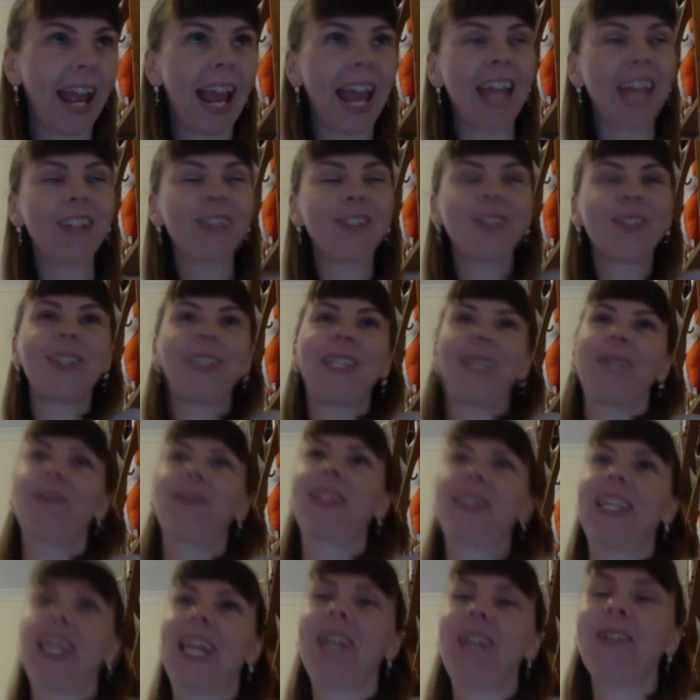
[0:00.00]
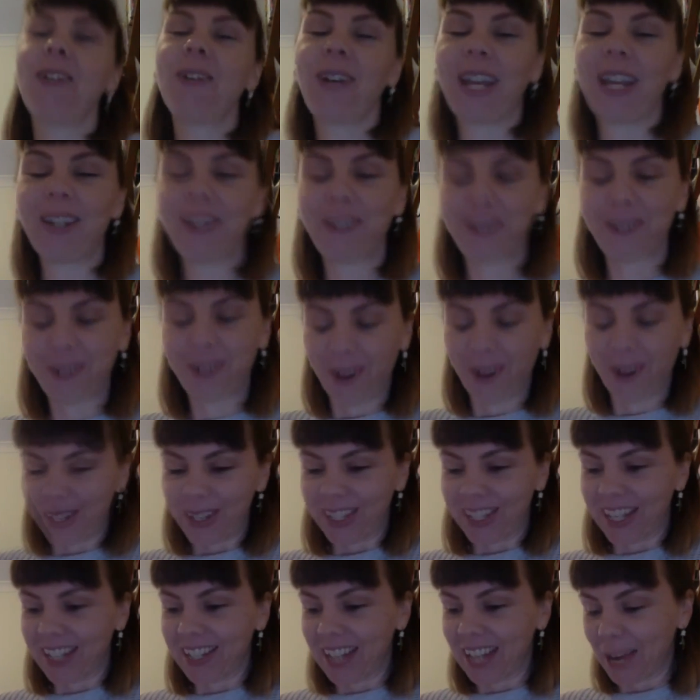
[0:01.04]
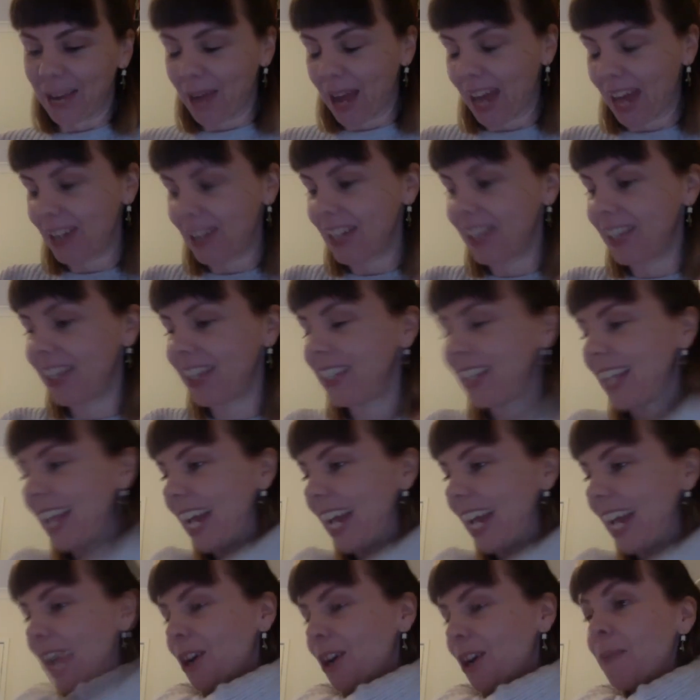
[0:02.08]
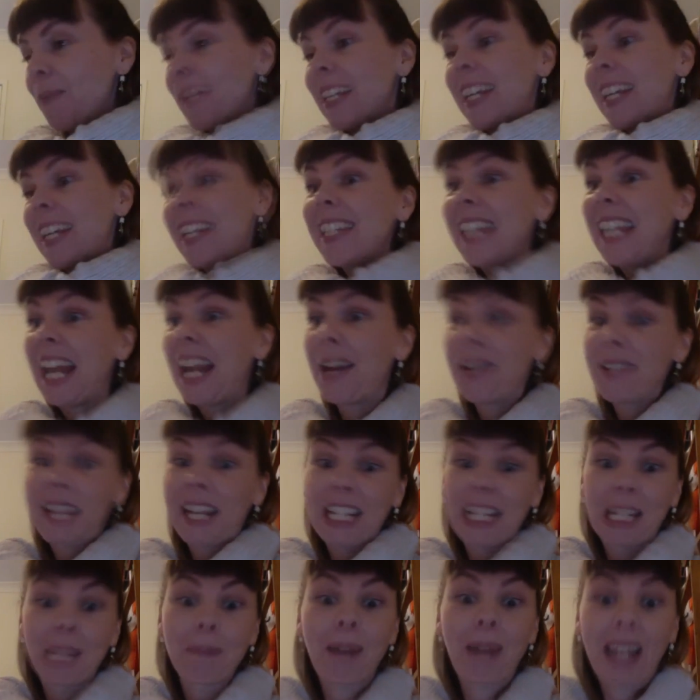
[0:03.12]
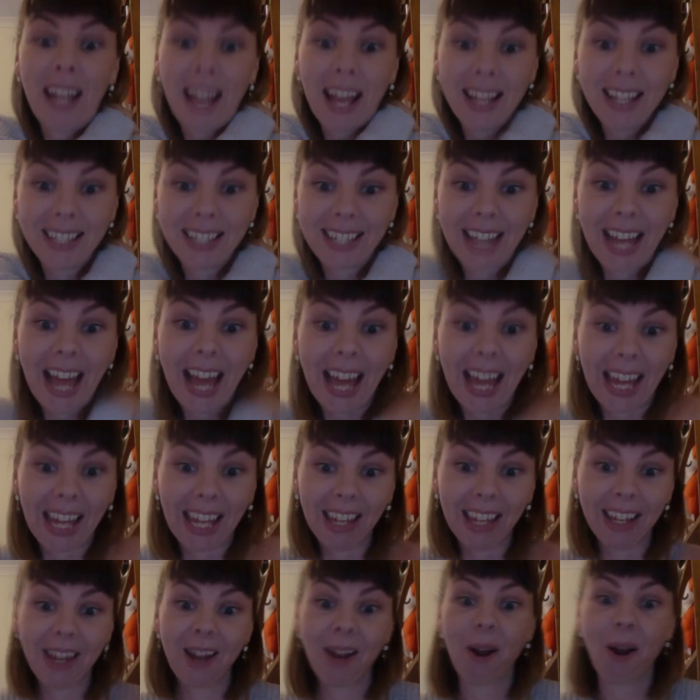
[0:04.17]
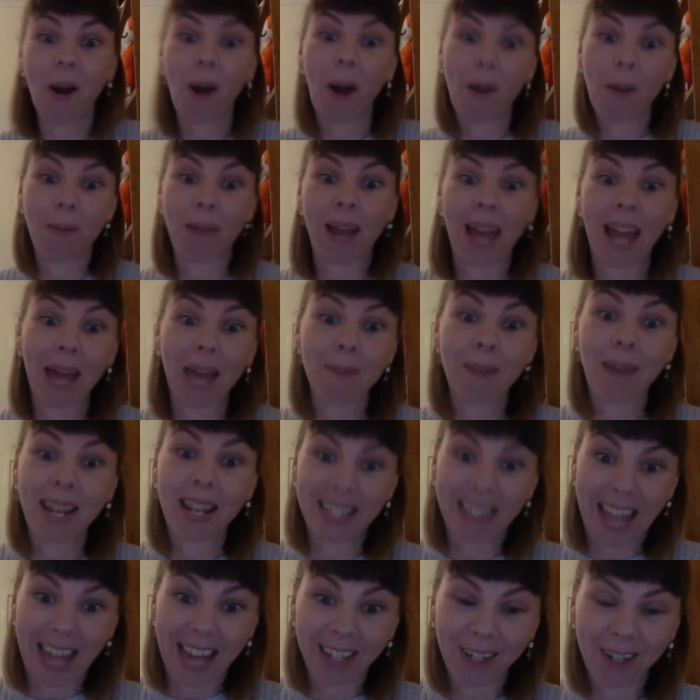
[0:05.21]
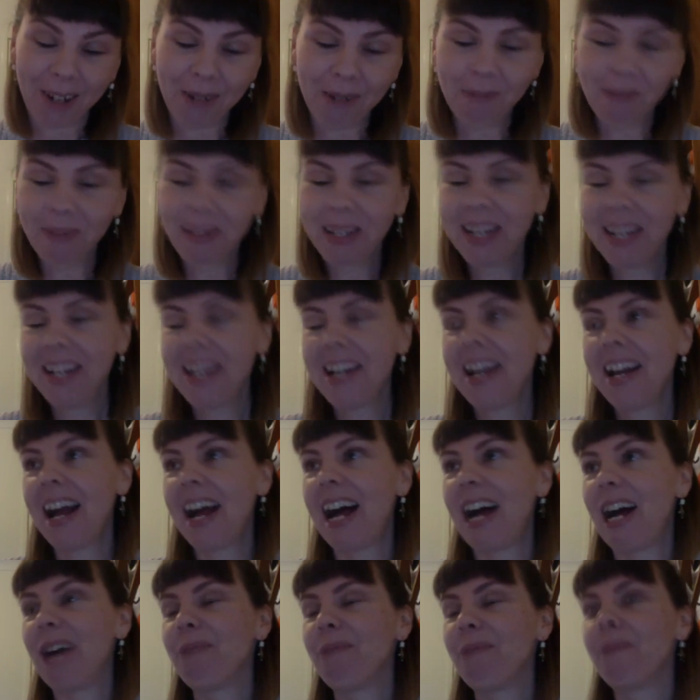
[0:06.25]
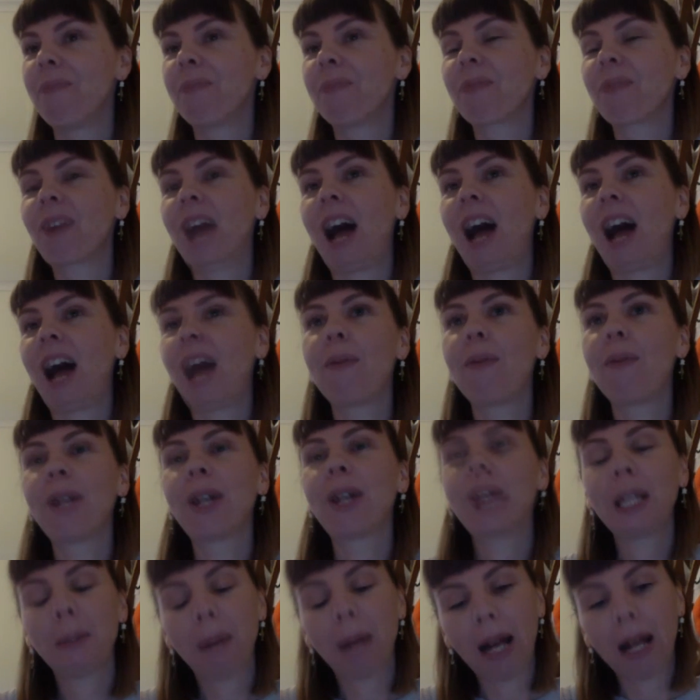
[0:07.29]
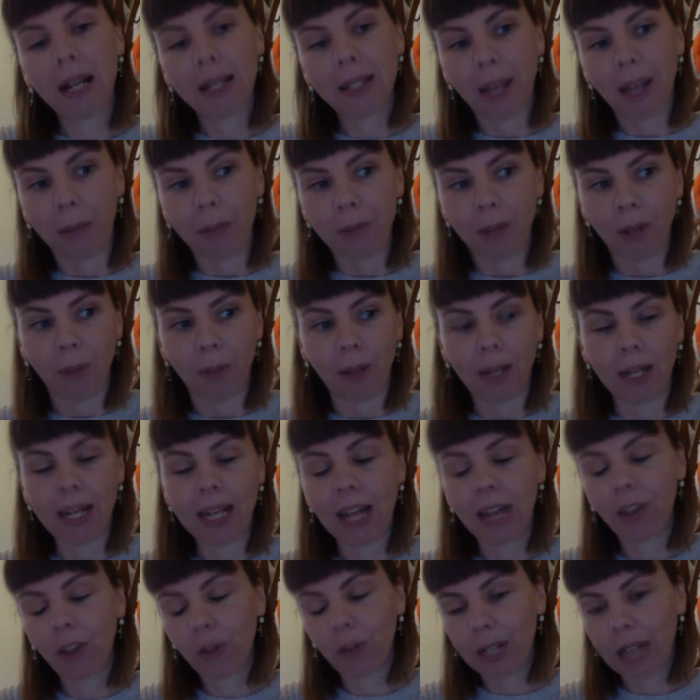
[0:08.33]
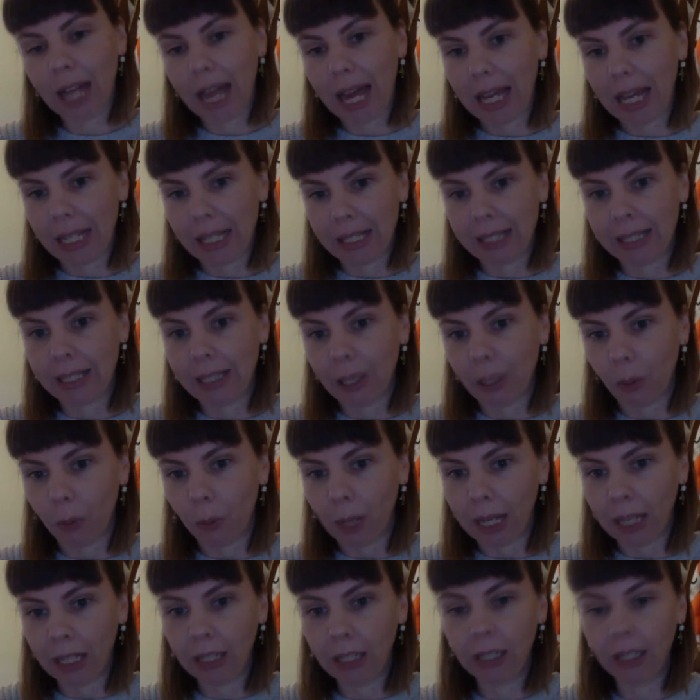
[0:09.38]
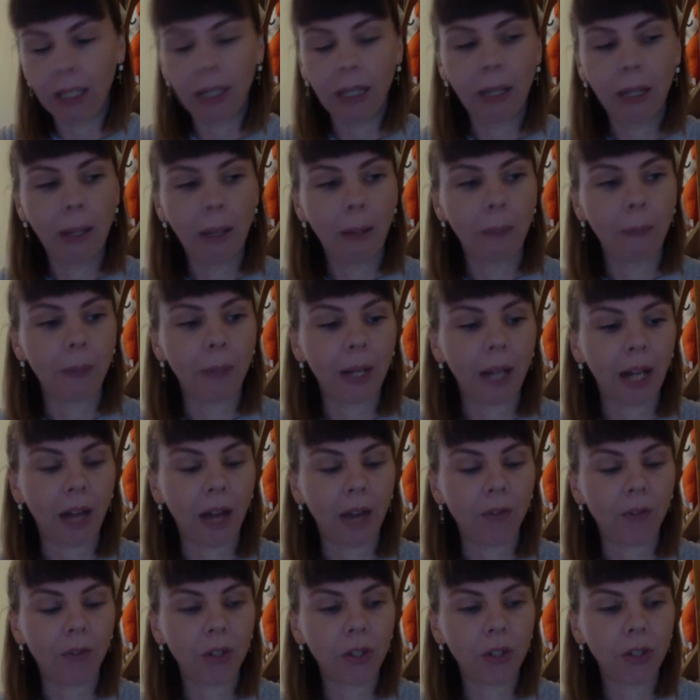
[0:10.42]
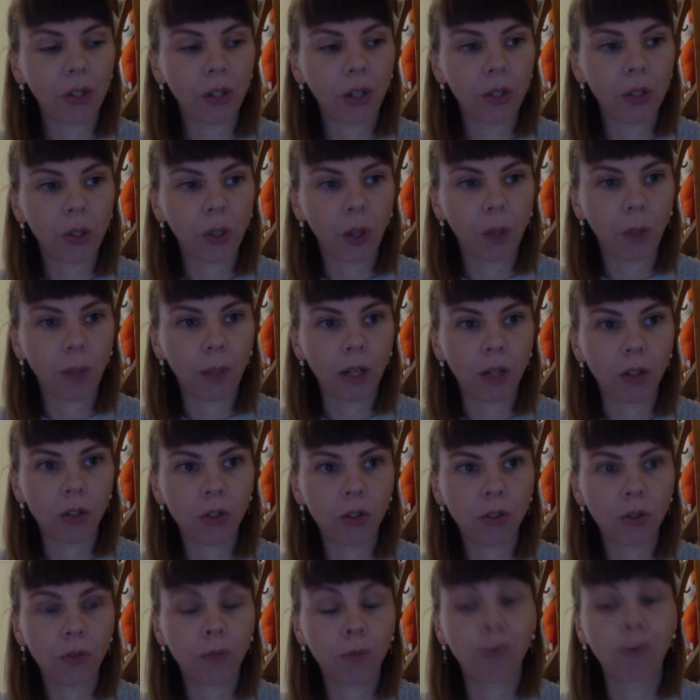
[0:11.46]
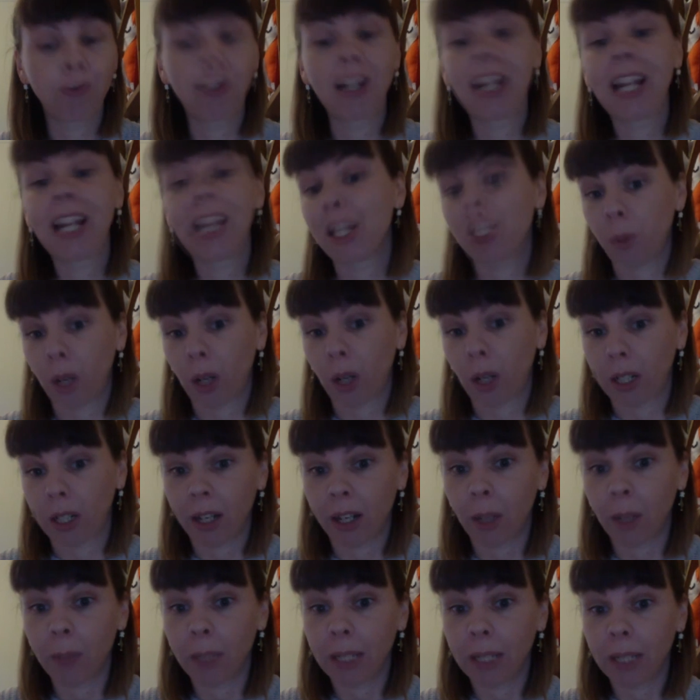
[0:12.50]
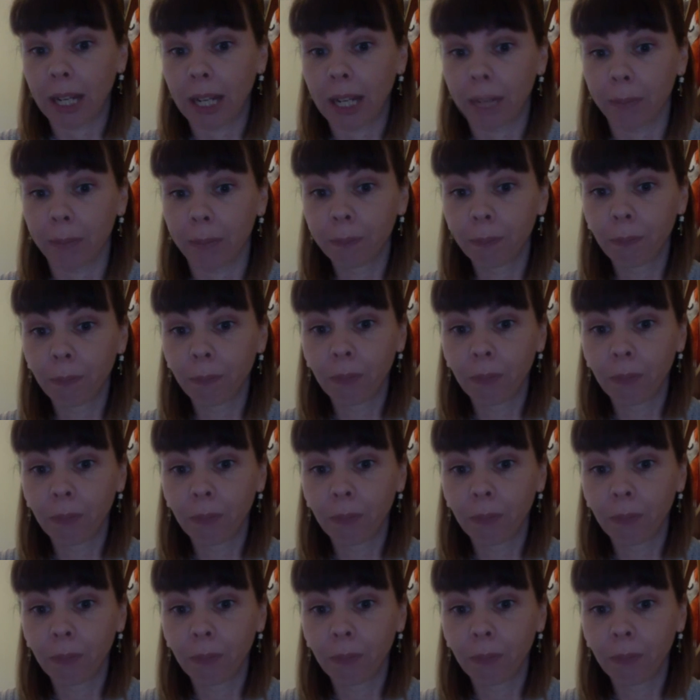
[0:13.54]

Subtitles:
Interesting, because in your intro you said, yeah, I had a day job. Yesterday was actually my last day of my day job. It was only a part-time job. I only had 3 days a week, but I've just got so much freelance work now coming in